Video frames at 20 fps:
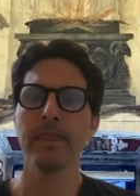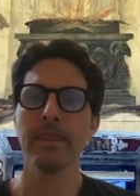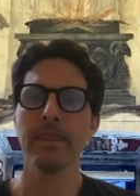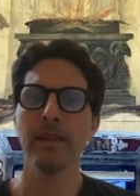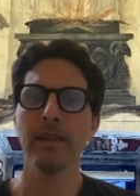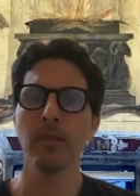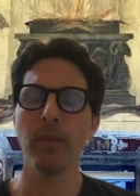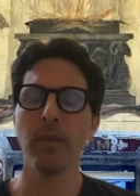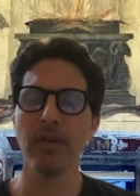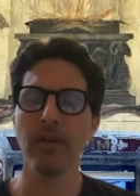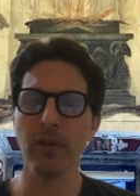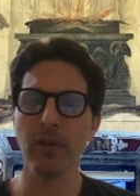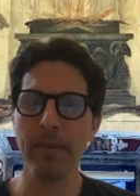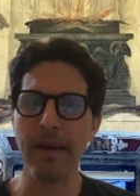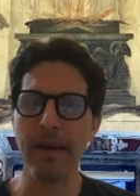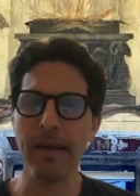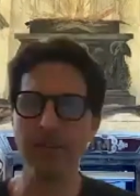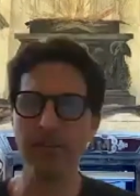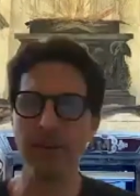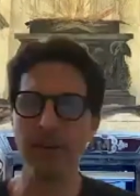what their
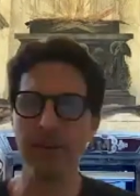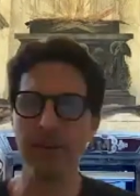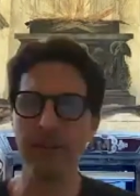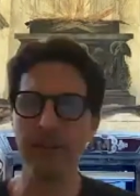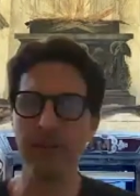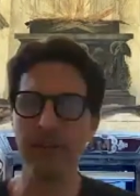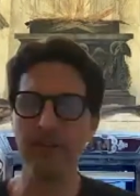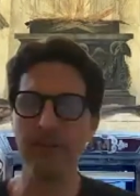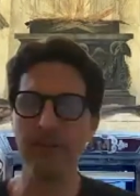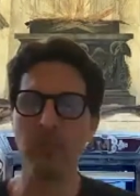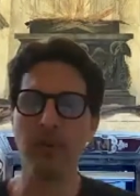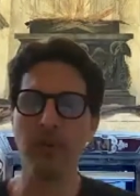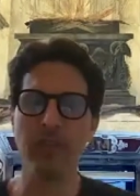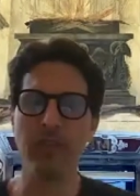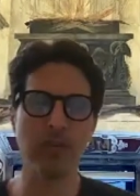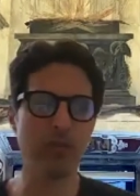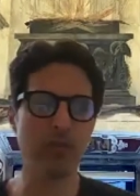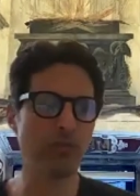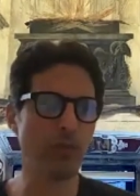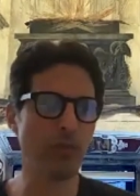background is, what
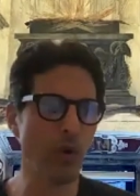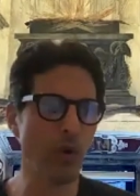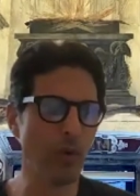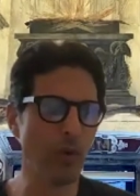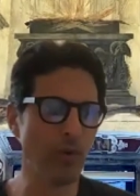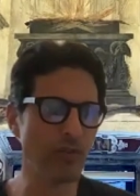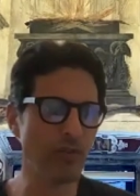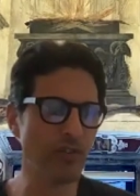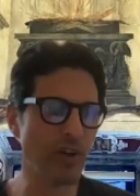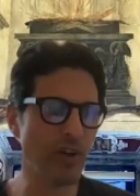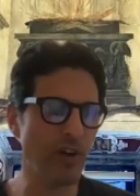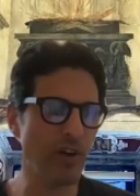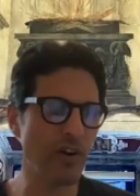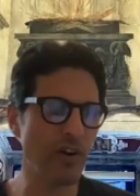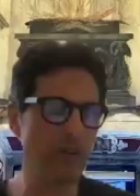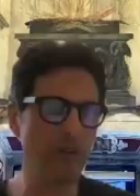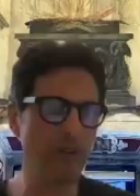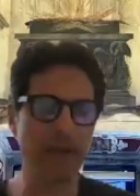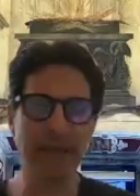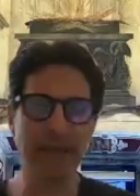their roles are,
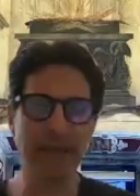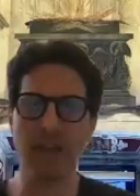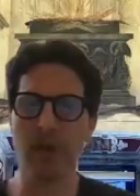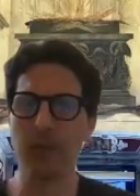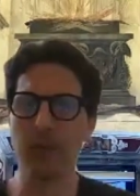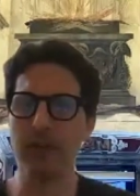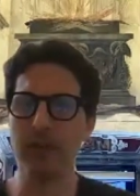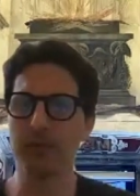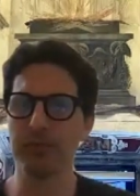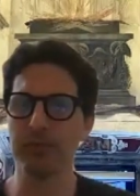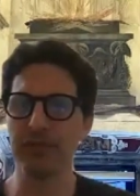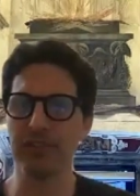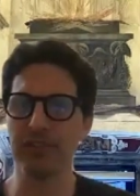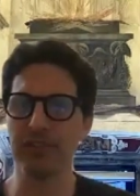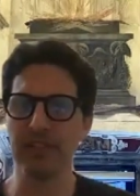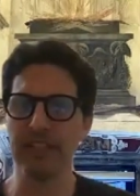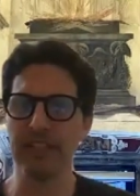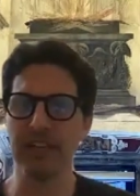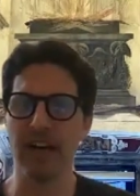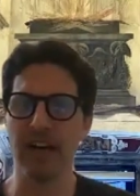depending on which
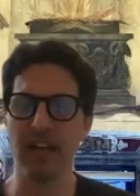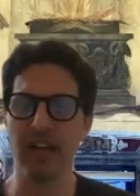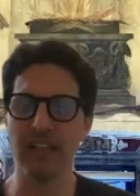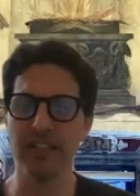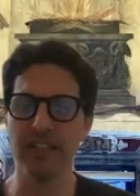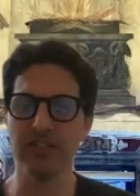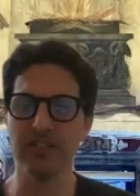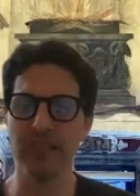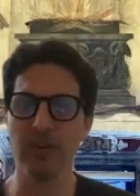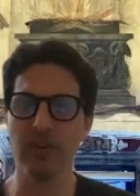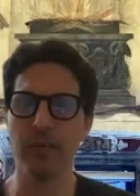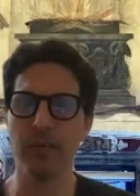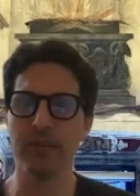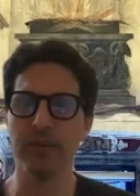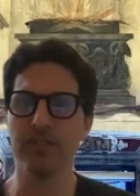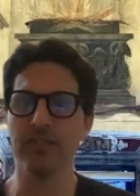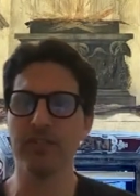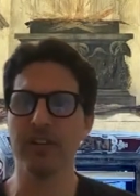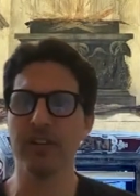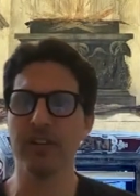priestly college. So we're
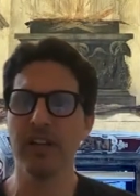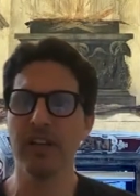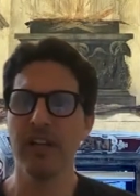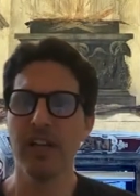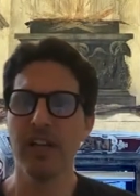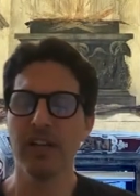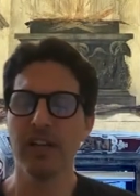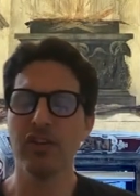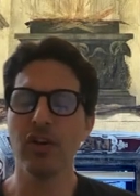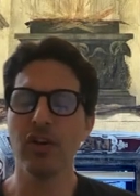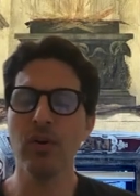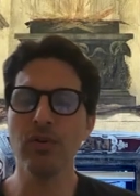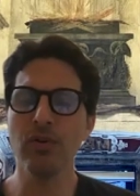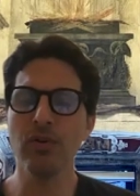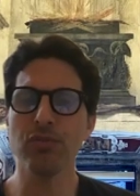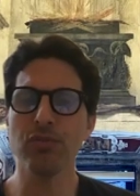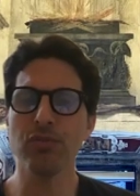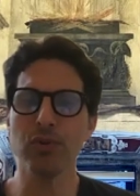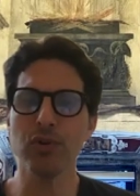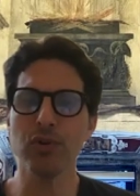just going to
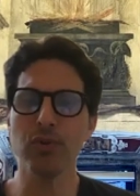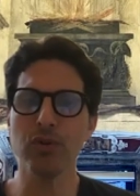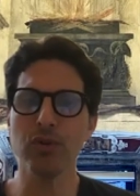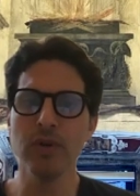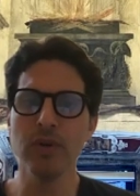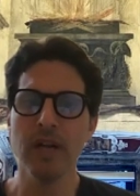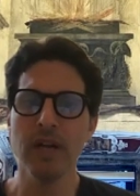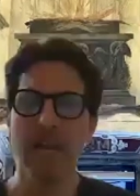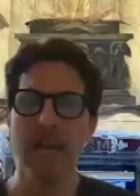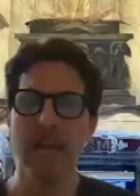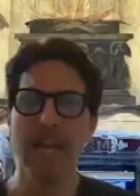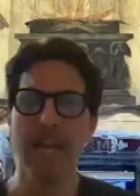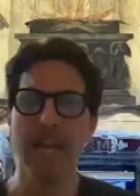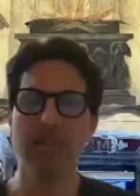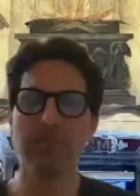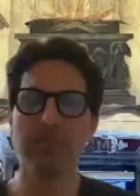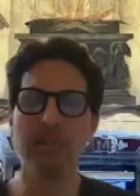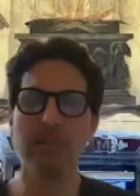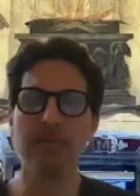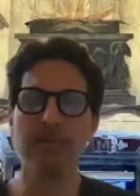go through
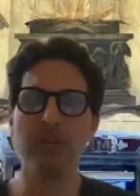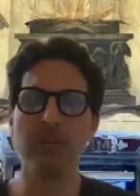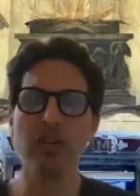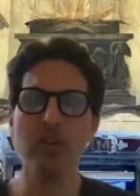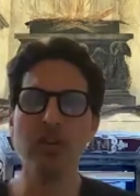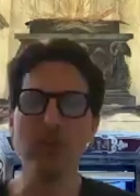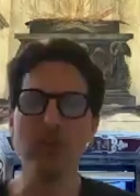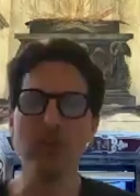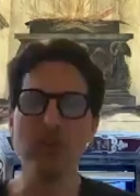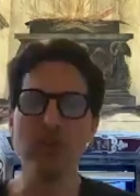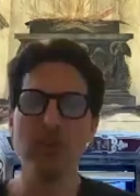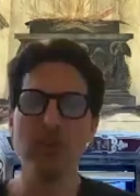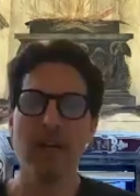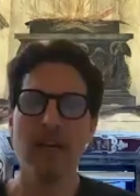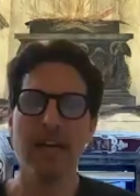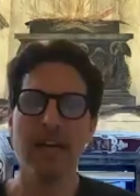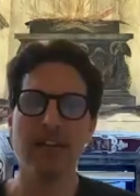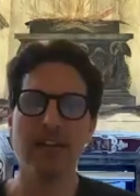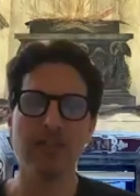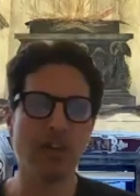and review
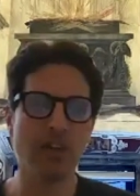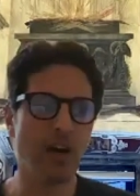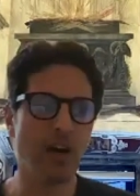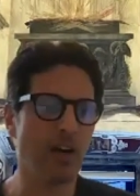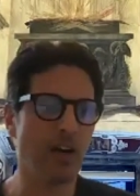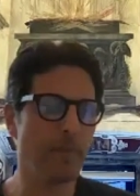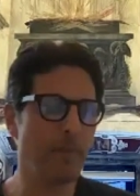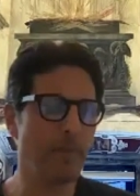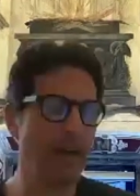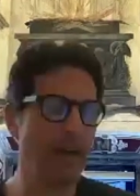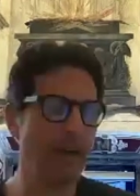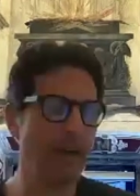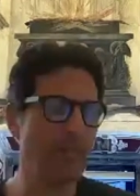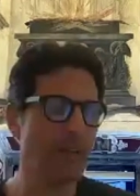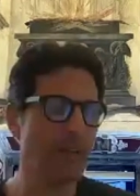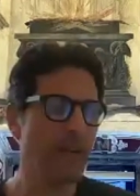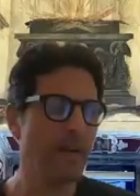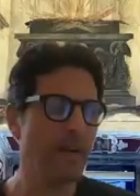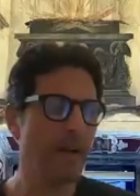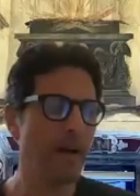and talk about
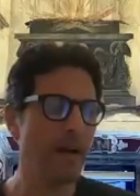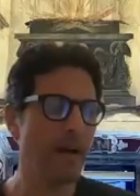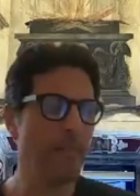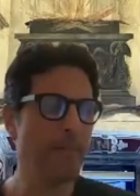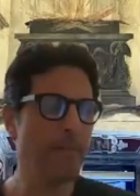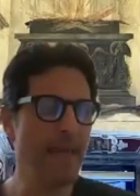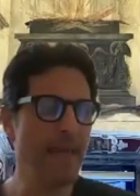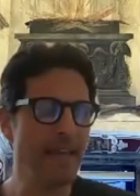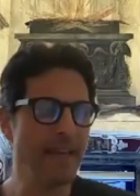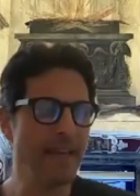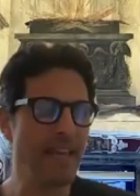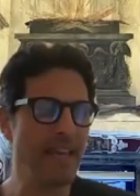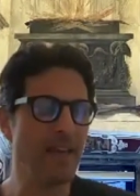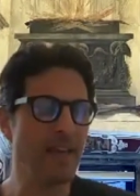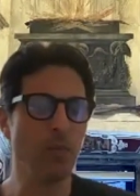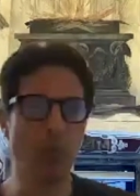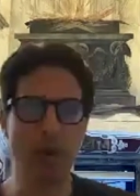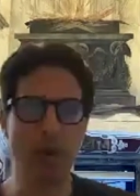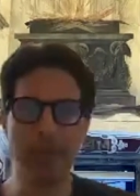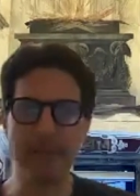men
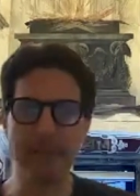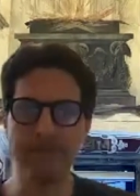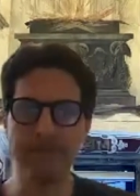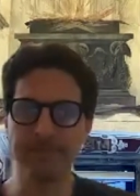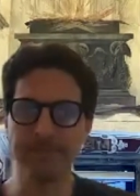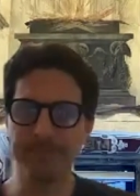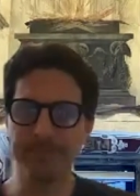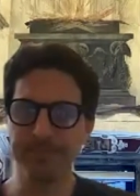and women